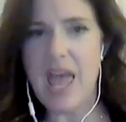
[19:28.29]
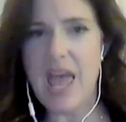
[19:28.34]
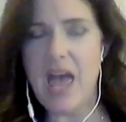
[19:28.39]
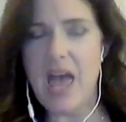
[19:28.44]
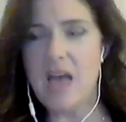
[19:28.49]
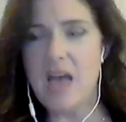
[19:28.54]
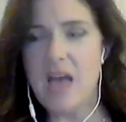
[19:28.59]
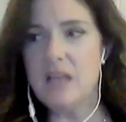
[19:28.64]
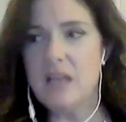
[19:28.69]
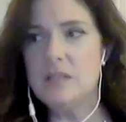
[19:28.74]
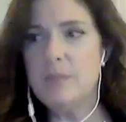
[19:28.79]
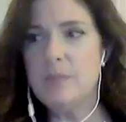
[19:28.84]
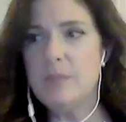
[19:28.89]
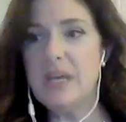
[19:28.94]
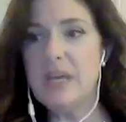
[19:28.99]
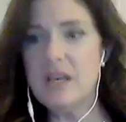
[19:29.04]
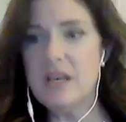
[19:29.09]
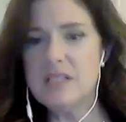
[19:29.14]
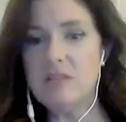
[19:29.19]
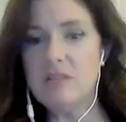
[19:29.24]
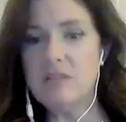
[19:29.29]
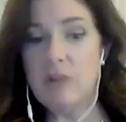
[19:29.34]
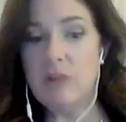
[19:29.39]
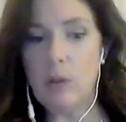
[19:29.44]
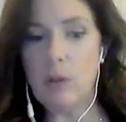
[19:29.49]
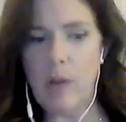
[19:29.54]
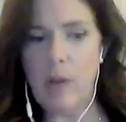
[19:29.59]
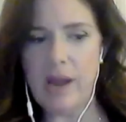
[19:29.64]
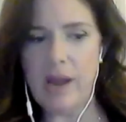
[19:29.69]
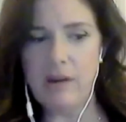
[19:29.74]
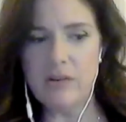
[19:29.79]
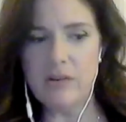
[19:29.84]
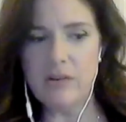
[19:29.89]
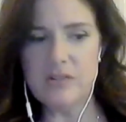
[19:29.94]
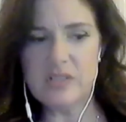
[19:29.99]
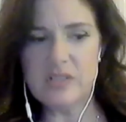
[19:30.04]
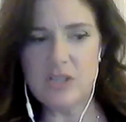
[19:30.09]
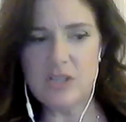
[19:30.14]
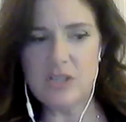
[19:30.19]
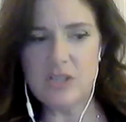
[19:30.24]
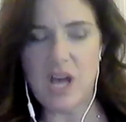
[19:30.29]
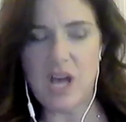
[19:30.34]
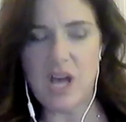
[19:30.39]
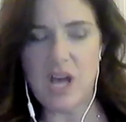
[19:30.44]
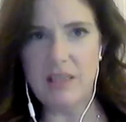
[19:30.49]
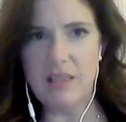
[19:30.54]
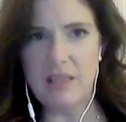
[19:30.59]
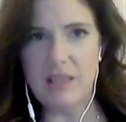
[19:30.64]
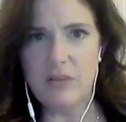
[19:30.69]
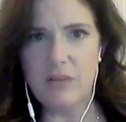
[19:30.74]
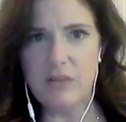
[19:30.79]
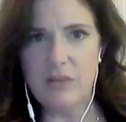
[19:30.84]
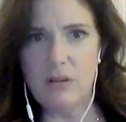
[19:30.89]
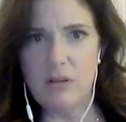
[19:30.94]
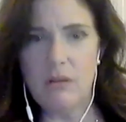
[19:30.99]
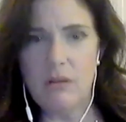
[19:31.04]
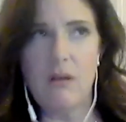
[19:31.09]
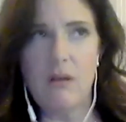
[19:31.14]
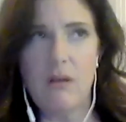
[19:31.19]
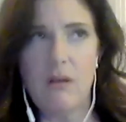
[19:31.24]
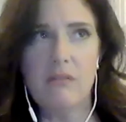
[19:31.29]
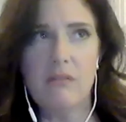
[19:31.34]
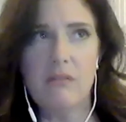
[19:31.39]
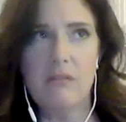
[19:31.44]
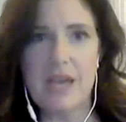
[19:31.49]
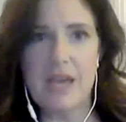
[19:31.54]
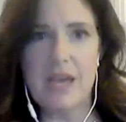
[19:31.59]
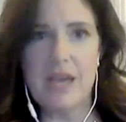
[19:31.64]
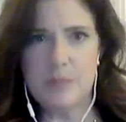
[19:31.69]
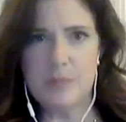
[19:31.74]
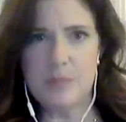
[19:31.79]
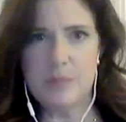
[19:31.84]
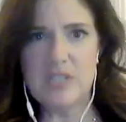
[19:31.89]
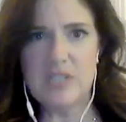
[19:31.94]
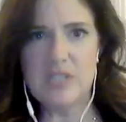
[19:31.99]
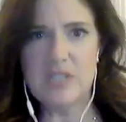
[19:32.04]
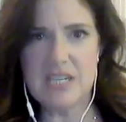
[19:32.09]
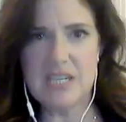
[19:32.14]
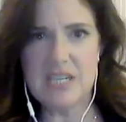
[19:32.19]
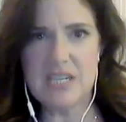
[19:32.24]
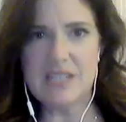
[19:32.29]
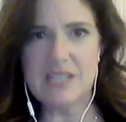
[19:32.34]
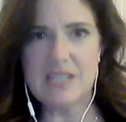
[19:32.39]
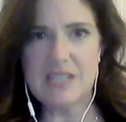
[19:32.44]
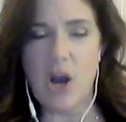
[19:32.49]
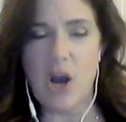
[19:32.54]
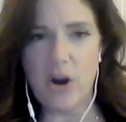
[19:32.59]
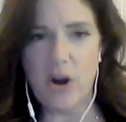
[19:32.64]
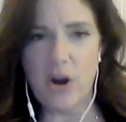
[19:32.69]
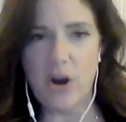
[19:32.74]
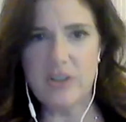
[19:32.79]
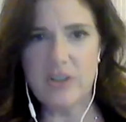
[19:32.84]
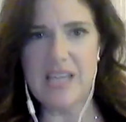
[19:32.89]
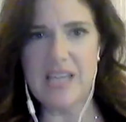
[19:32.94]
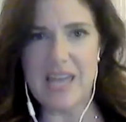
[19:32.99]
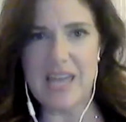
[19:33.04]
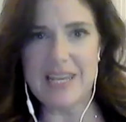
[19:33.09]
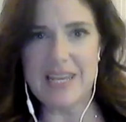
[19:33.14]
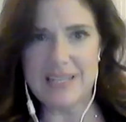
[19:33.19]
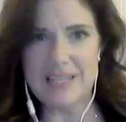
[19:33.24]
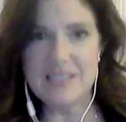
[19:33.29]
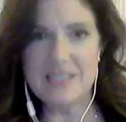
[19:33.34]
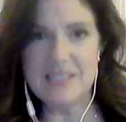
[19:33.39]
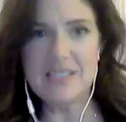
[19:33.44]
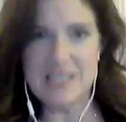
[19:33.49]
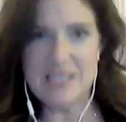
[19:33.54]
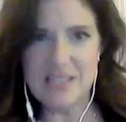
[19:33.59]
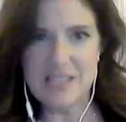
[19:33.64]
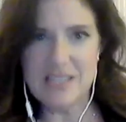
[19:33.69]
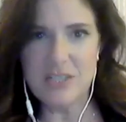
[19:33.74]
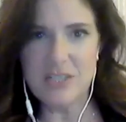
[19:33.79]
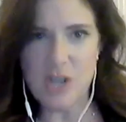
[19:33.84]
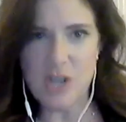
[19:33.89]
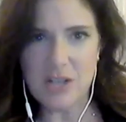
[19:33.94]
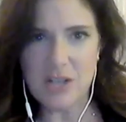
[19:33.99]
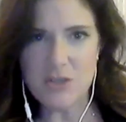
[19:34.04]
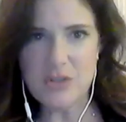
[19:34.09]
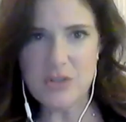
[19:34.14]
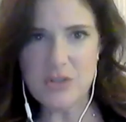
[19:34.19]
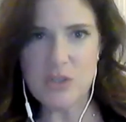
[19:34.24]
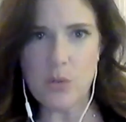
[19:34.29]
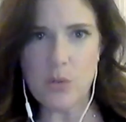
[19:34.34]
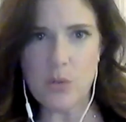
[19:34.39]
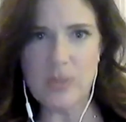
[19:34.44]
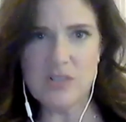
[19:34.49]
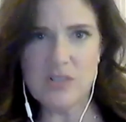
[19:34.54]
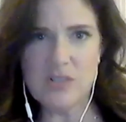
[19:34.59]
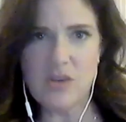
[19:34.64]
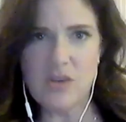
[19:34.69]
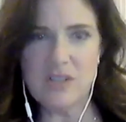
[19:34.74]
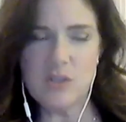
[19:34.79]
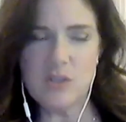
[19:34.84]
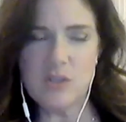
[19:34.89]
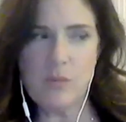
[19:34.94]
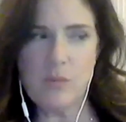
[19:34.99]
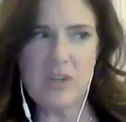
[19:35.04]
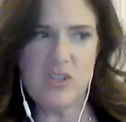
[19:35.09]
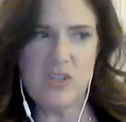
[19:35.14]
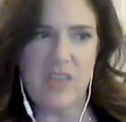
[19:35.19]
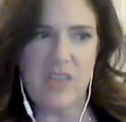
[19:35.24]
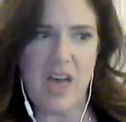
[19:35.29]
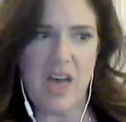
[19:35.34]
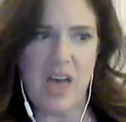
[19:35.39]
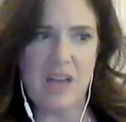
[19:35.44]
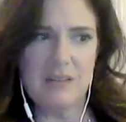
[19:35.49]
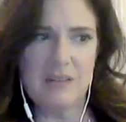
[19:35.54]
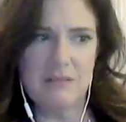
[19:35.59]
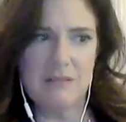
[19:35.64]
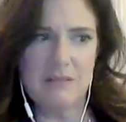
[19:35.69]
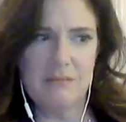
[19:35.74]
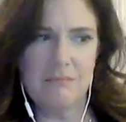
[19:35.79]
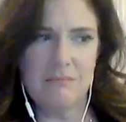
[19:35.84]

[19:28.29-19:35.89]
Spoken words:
And because it requires such a high level of expertise, it's hard to get in to see the doctor. So it's not so much that